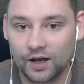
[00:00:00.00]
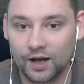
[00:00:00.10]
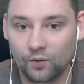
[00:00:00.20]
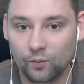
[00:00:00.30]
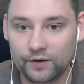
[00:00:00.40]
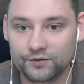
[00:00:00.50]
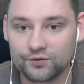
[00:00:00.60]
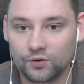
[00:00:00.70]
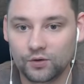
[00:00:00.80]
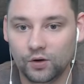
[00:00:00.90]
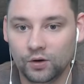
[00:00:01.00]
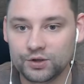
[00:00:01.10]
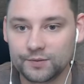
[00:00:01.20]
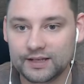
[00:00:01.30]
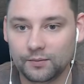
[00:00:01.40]
Withdraw
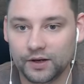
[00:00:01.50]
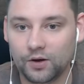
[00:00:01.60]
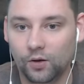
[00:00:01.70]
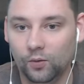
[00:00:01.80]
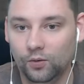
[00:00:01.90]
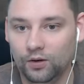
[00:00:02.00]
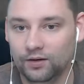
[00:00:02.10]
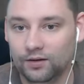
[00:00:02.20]
100% of my coal.